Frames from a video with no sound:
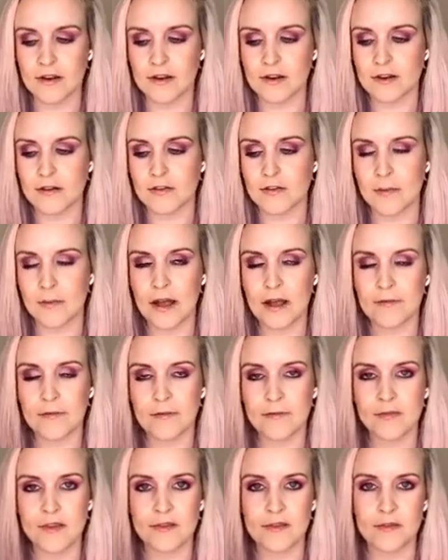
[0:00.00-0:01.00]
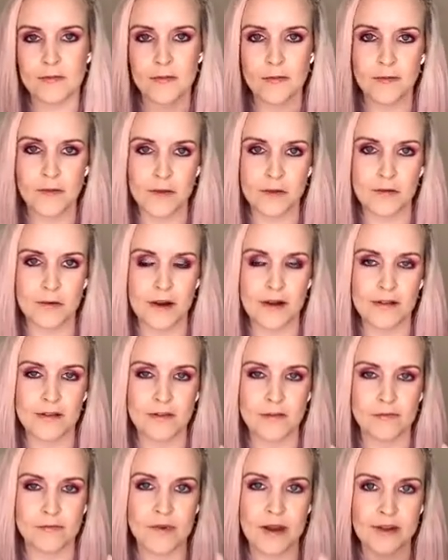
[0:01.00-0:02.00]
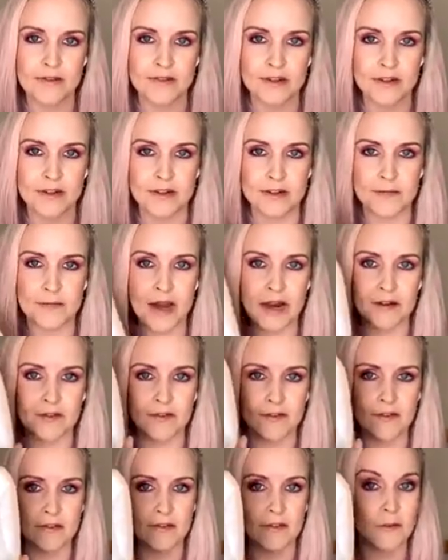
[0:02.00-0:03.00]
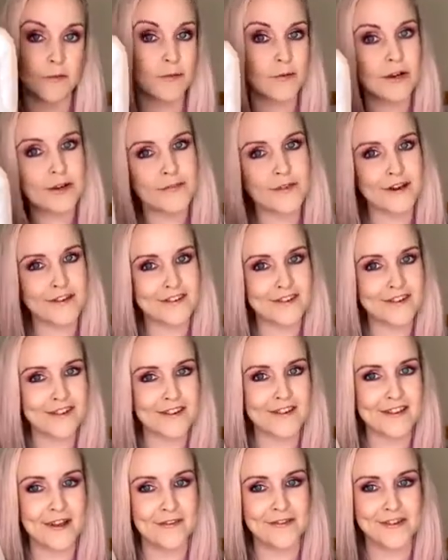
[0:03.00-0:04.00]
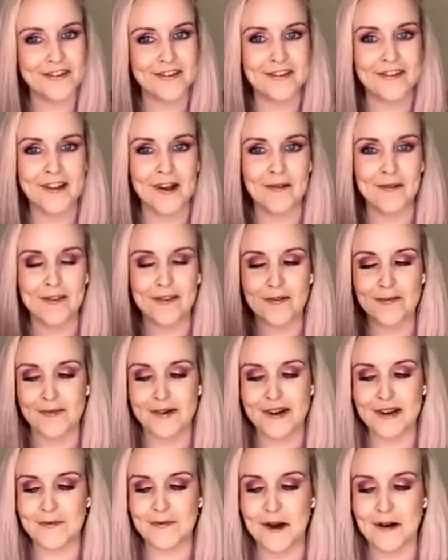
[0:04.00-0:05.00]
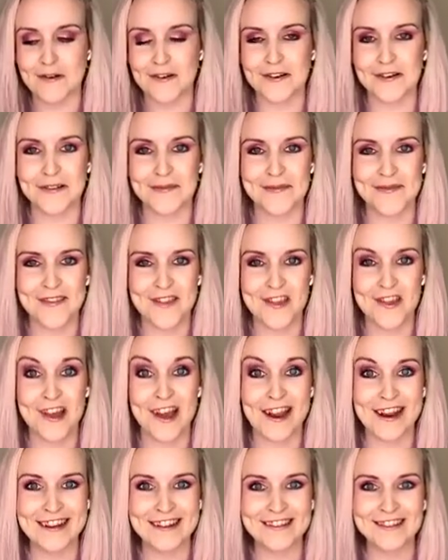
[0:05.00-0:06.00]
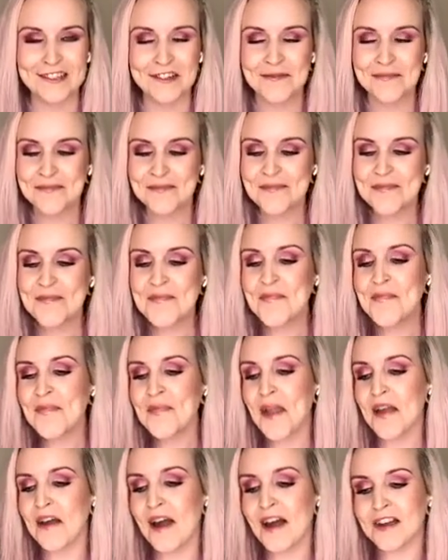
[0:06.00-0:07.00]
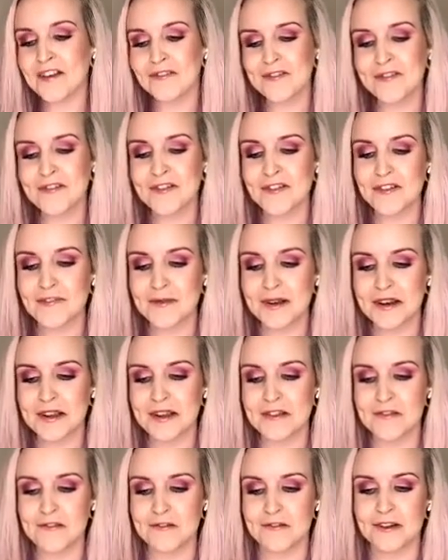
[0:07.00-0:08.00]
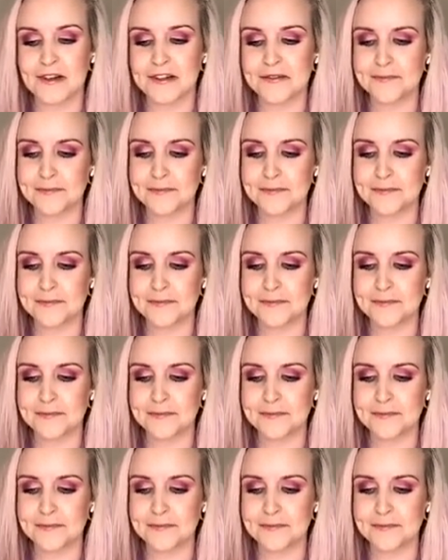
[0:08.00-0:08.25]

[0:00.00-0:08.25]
the platform does not feel as rounded and balanced as the 3007. So that was a really welcome change. I also really enjoyed